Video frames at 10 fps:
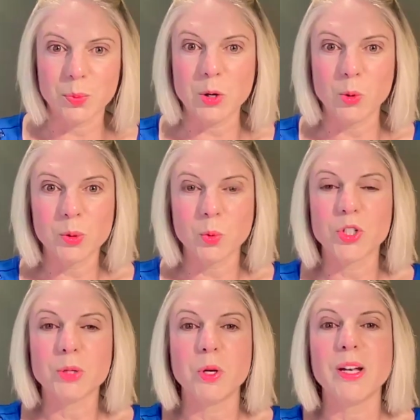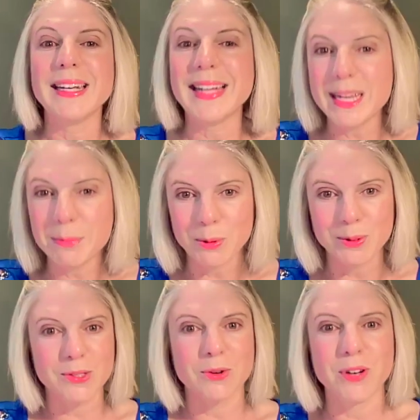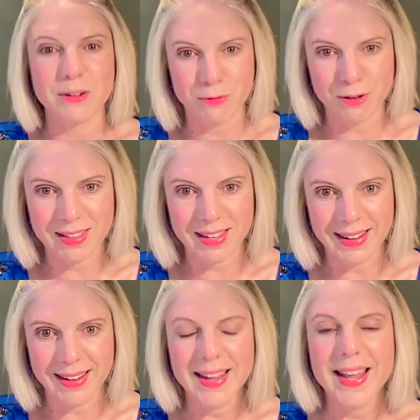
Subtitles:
We always want to put labels on everything.